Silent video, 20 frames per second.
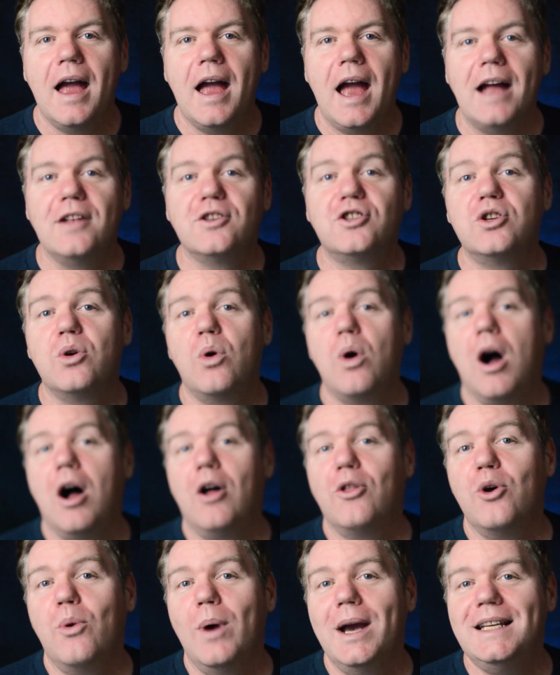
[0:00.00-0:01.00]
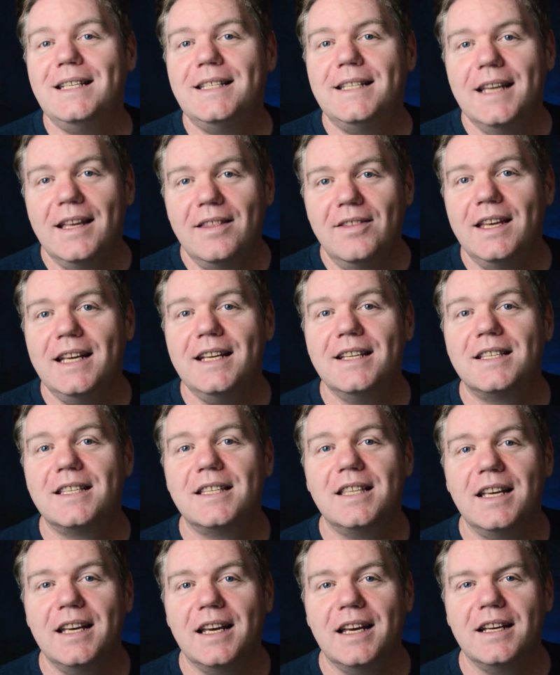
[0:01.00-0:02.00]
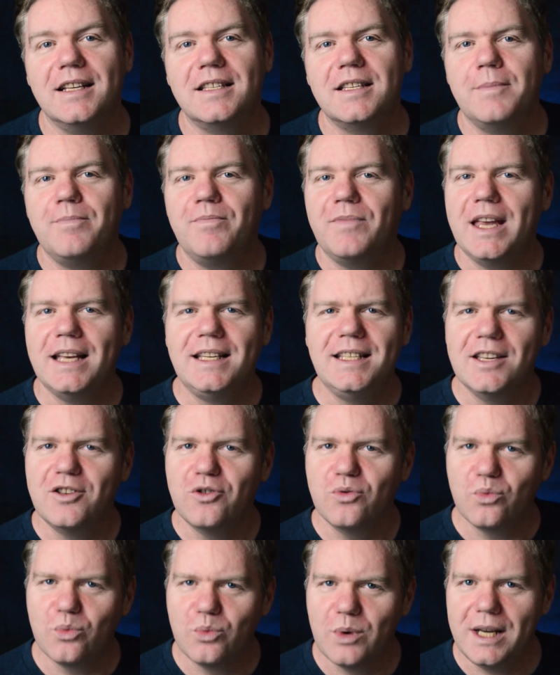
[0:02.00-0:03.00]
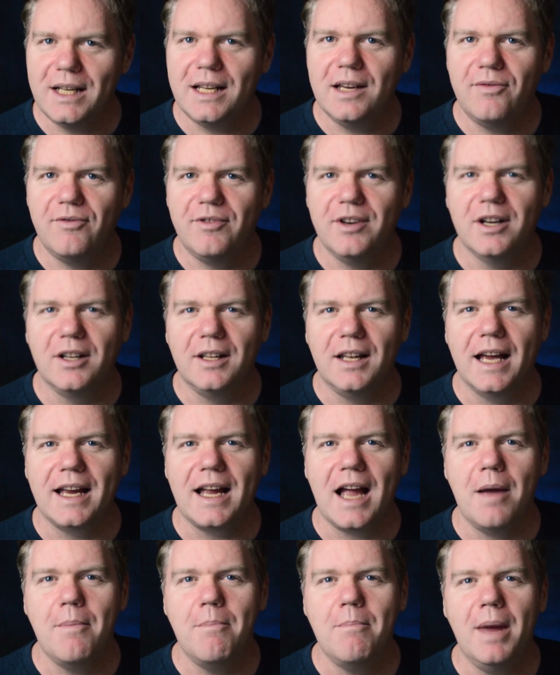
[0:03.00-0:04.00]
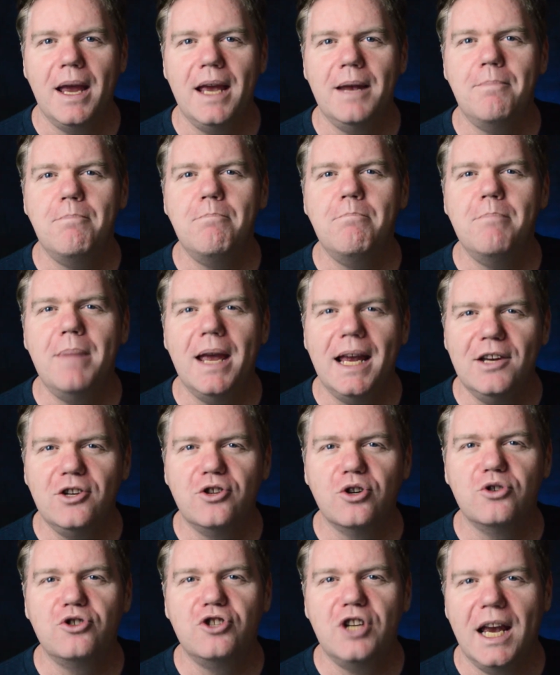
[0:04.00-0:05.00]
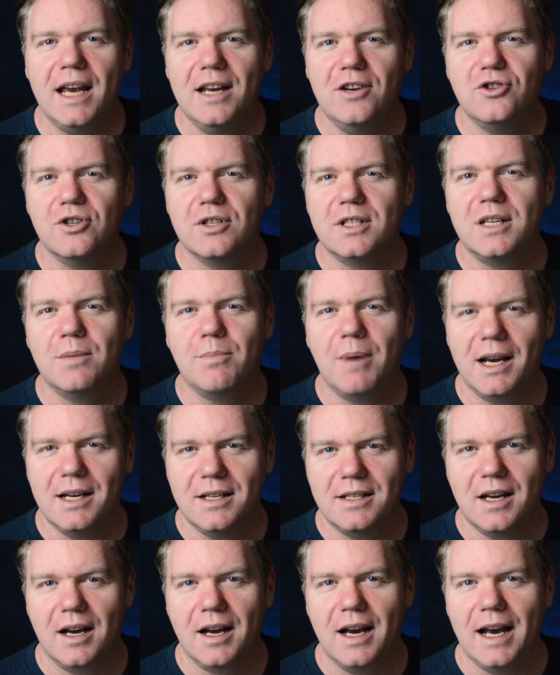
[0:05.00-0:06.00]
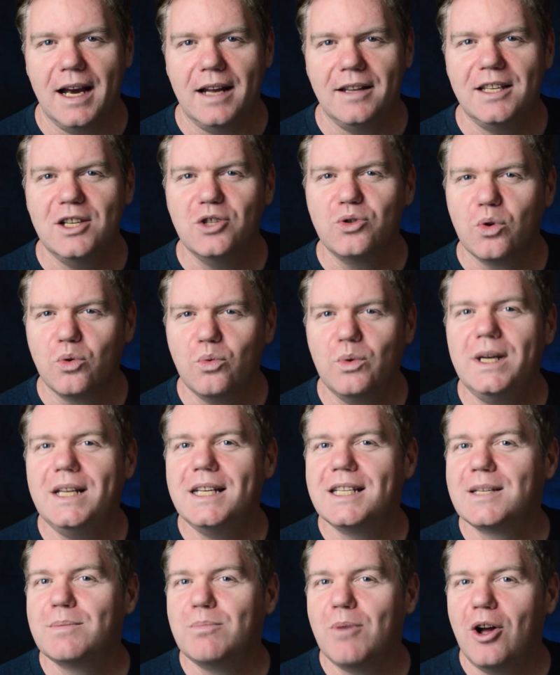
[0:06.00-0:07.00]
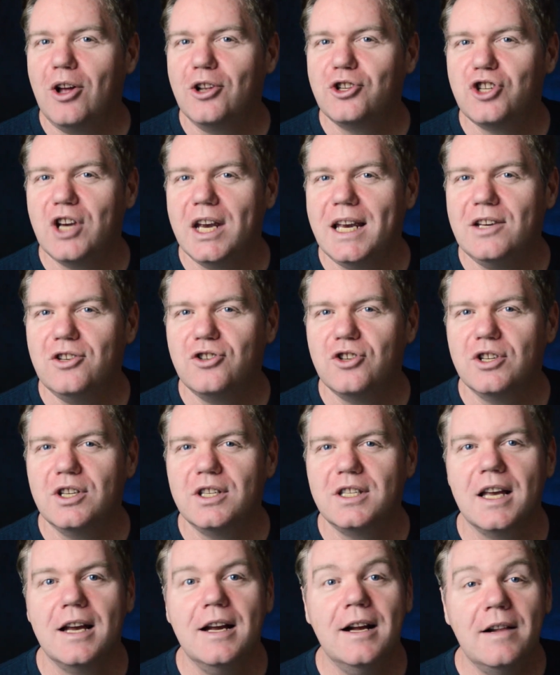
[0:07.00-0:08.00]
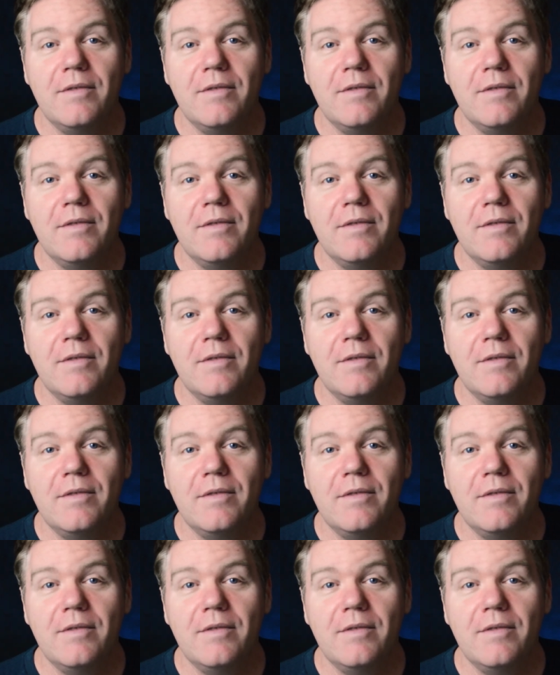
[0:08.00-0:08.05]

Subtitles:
And so although I did these things, it didn't really feel like I made major changes to my diet. These were really small changes.